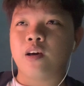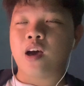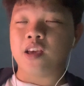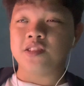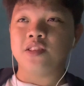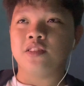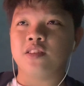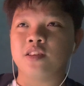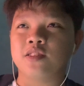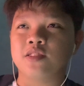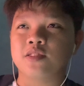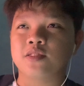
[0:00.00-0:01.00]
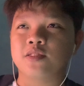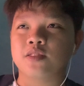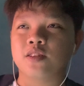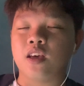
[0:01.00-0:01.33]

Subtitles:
I see this